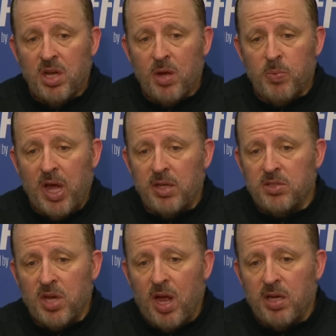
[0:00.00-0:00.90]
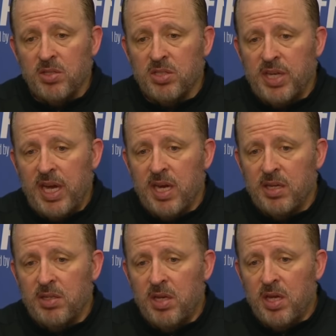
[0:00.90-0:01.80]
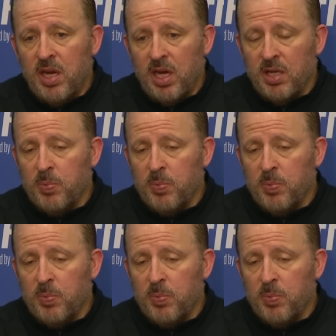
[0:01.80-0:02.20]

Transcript: But to understand in